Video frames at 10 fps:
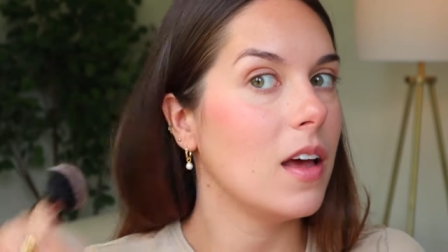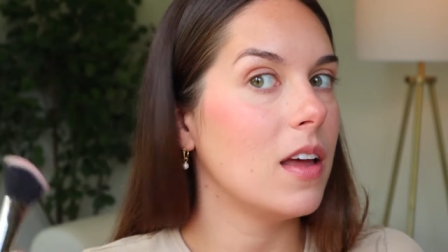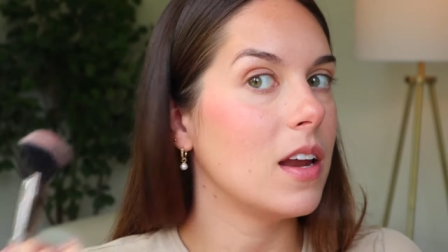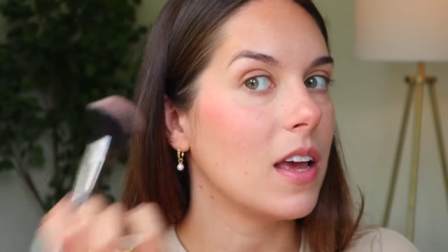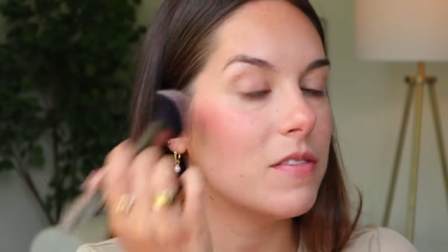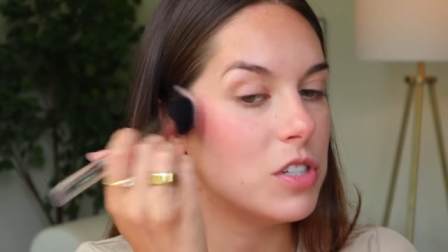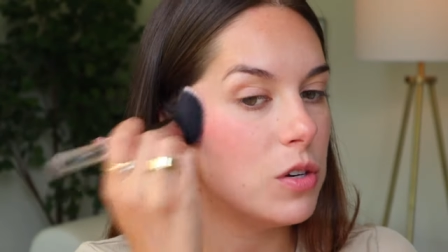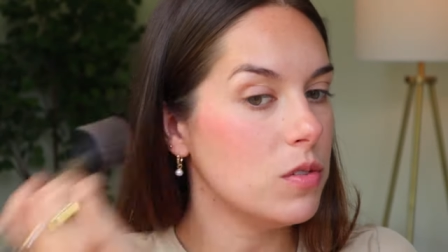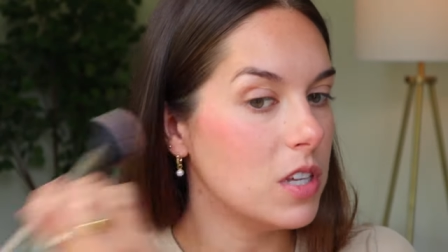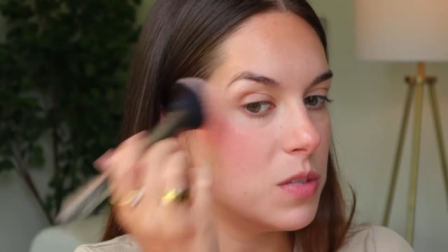and it gives
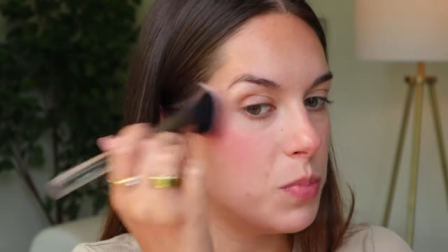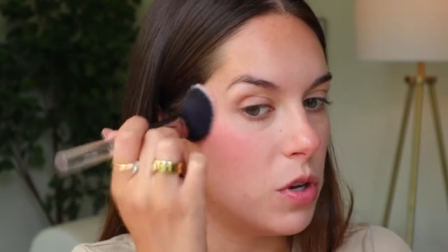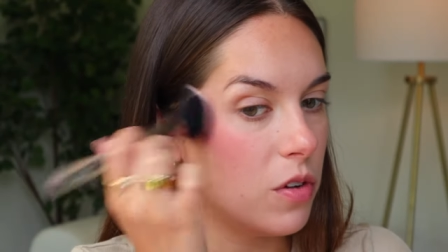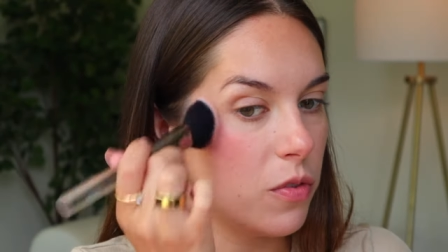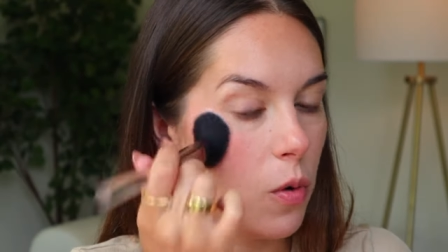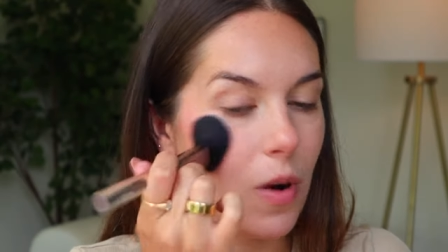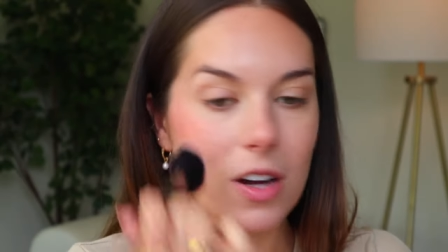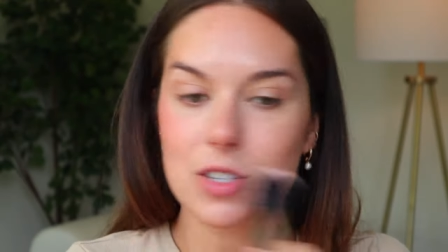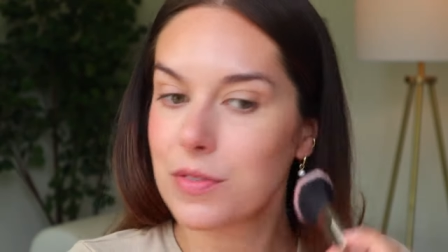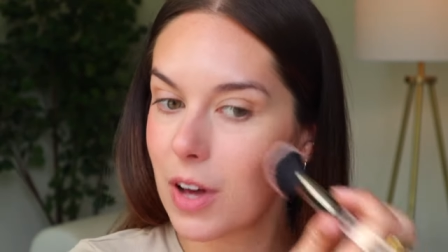you this beautiful
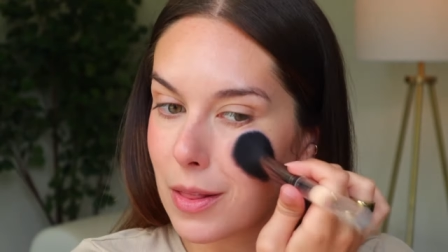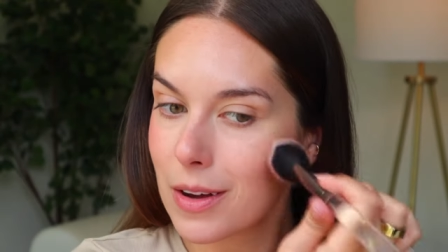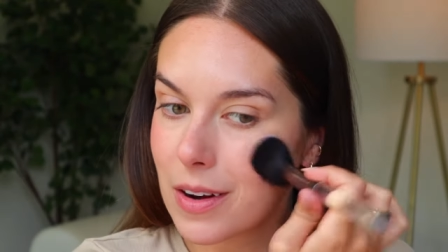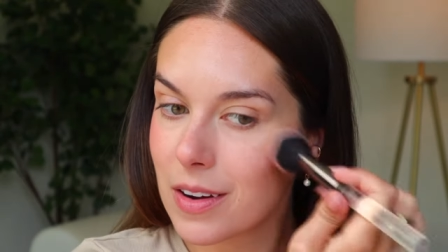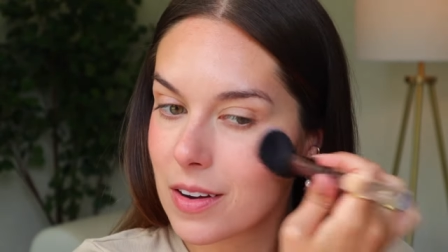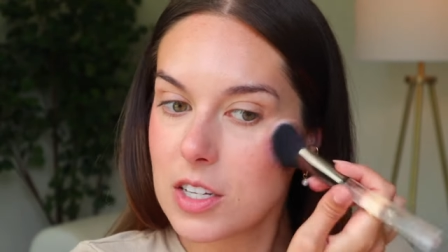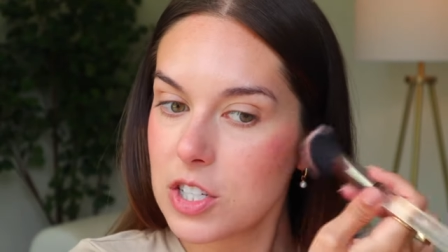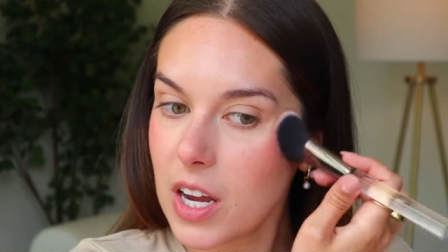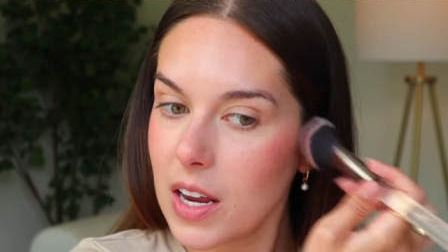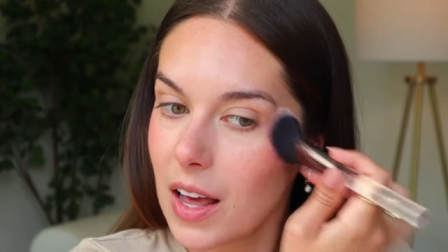wash of color. This
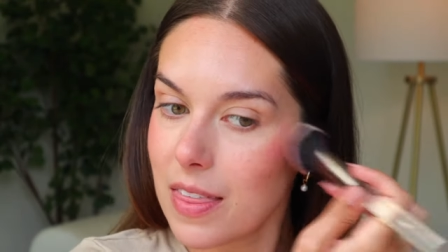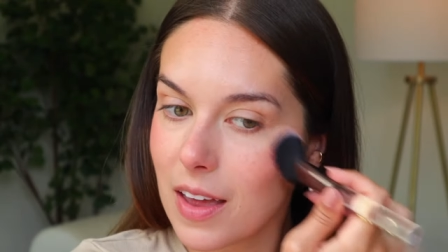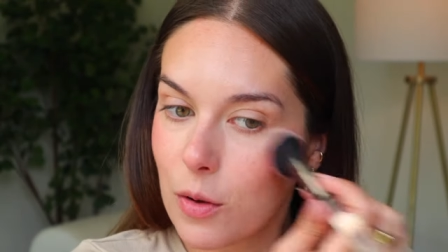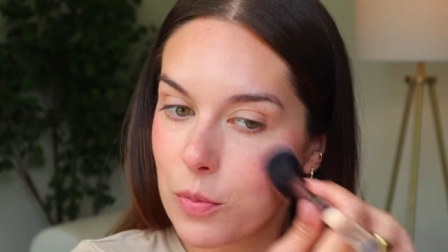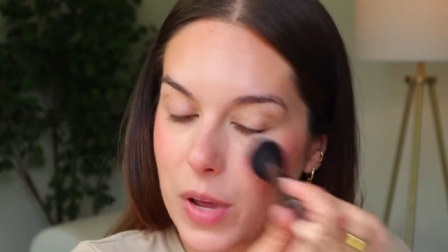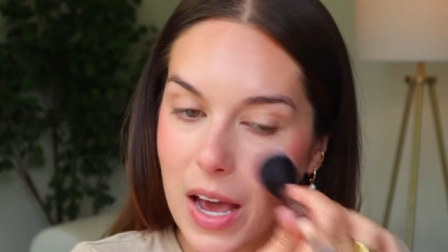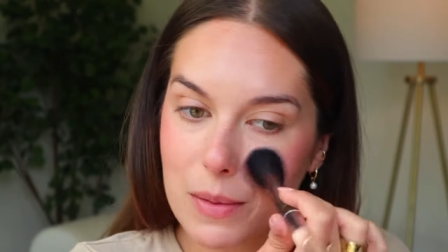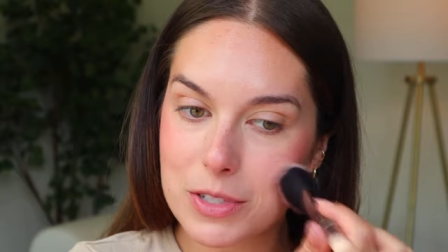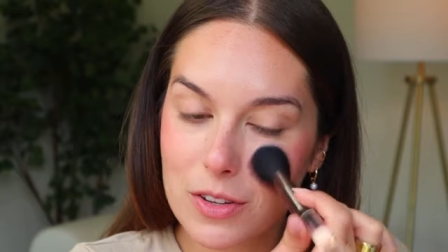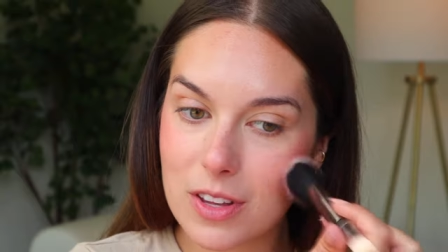shade I think would be
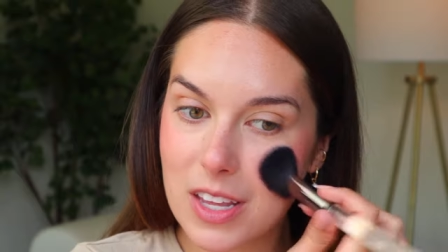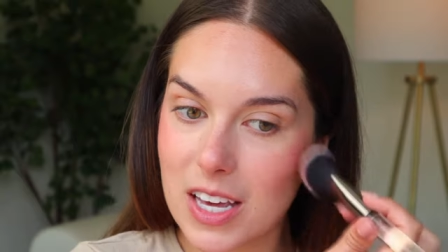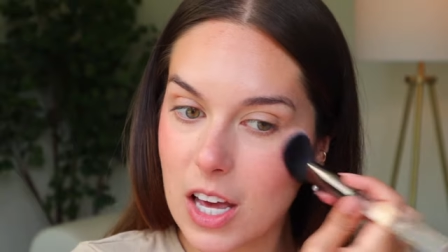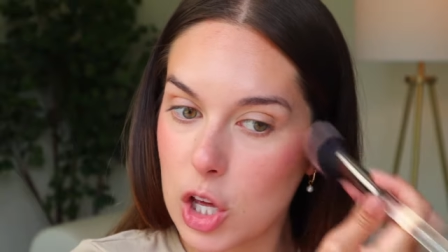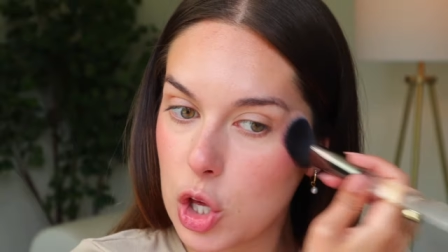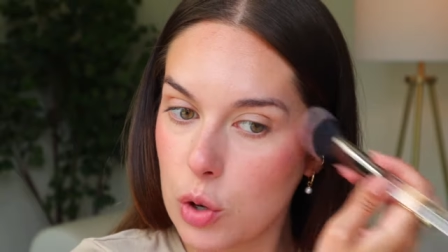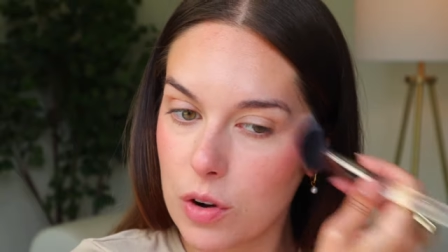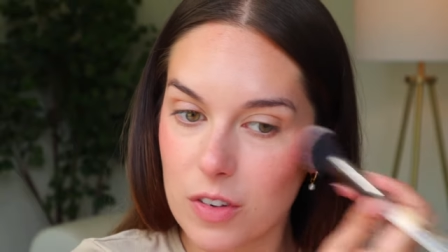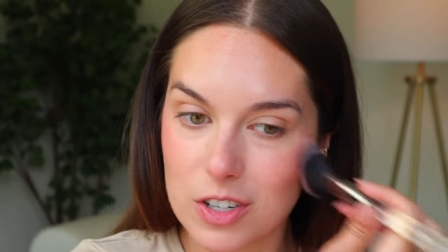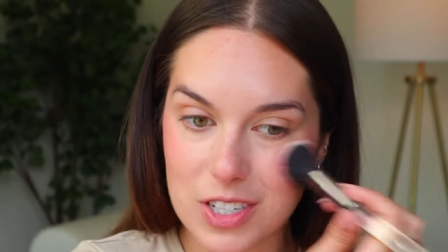absolutely
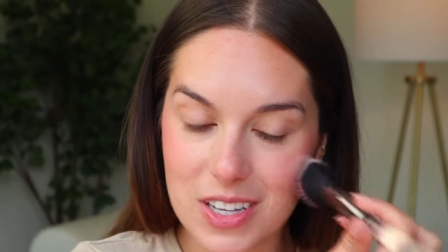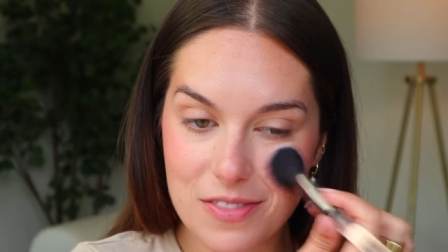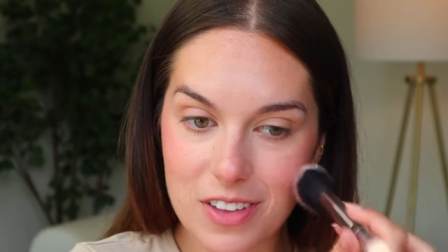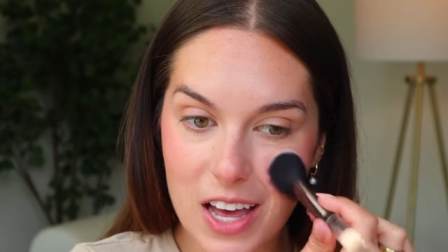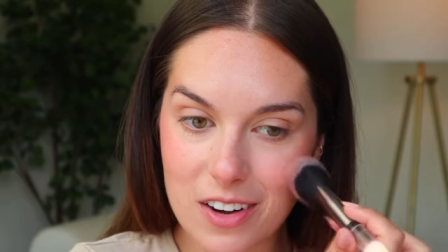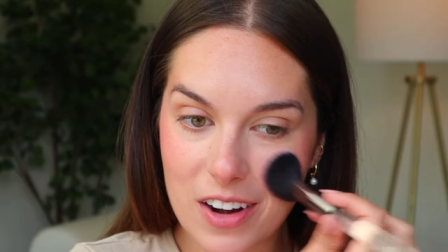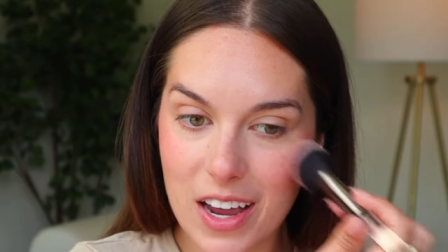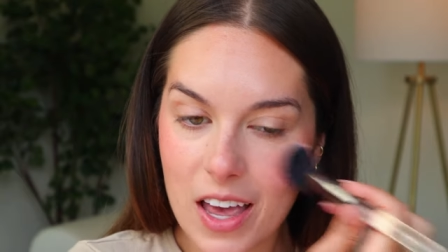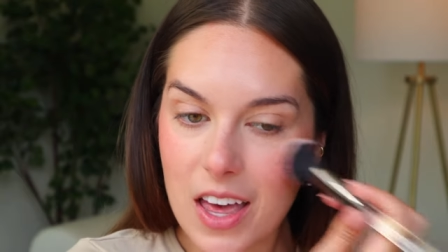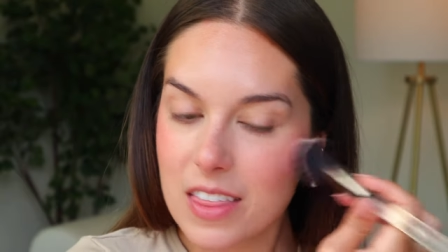universally
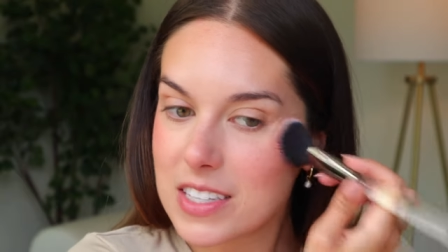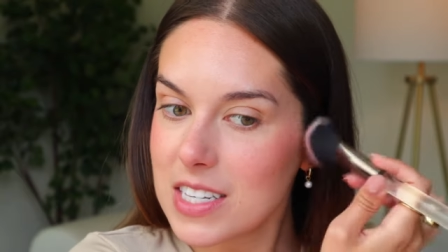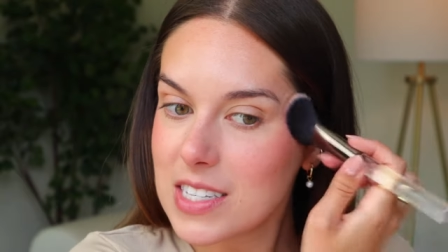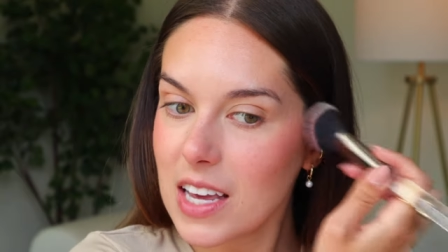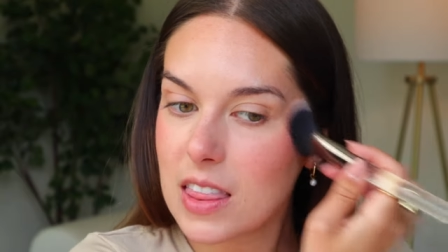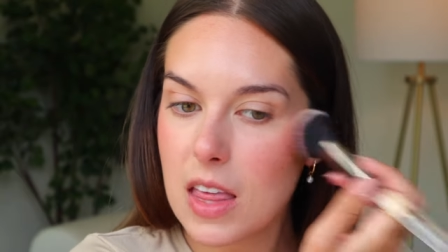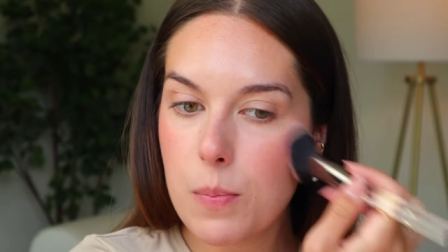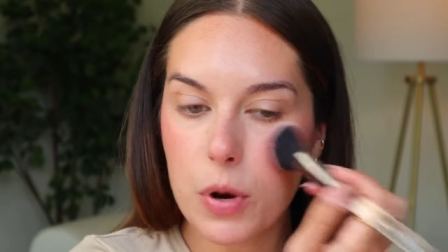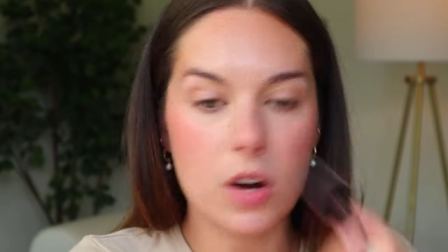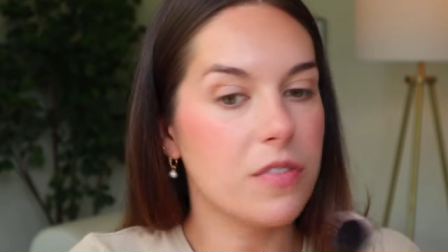flattering. This is like the
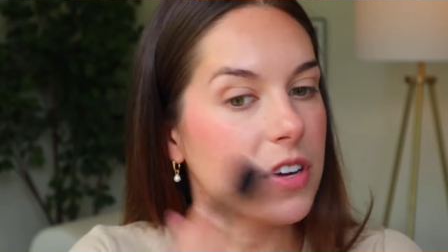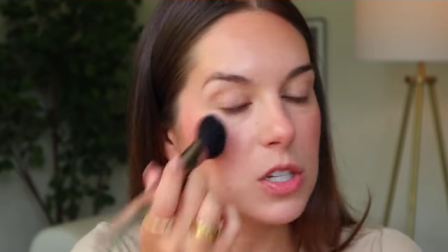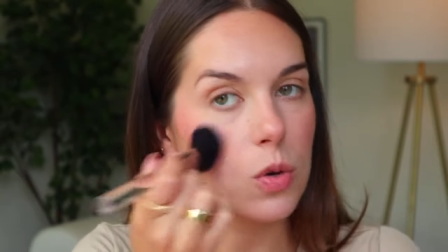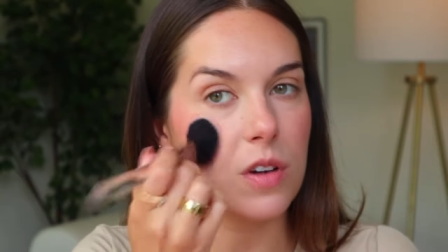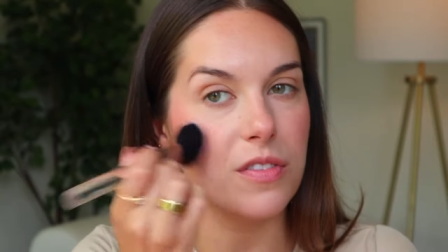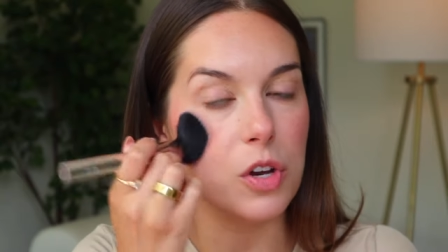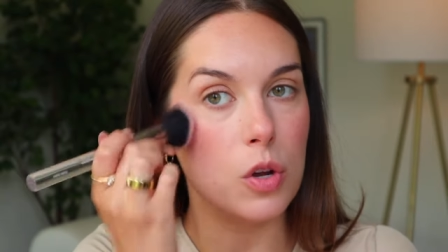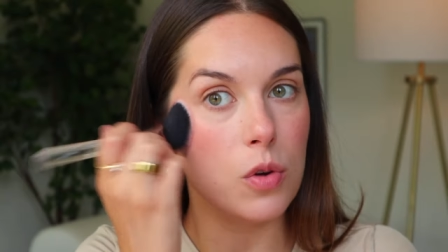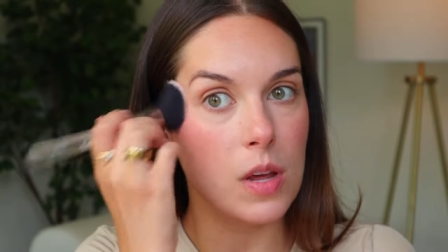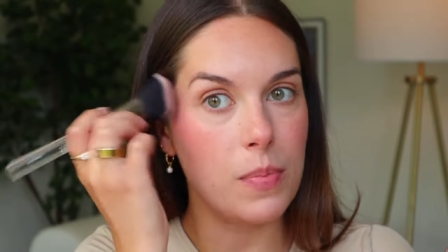perfect sort of
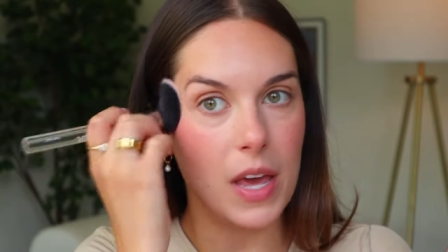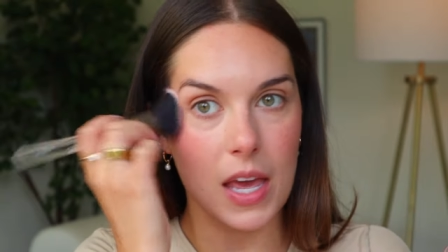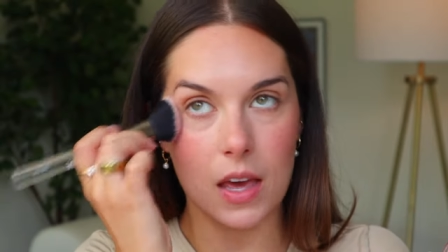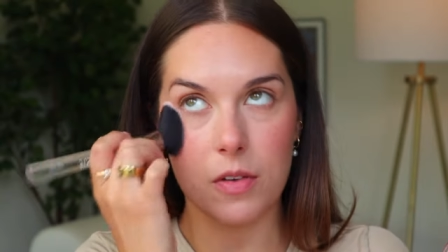nudie pink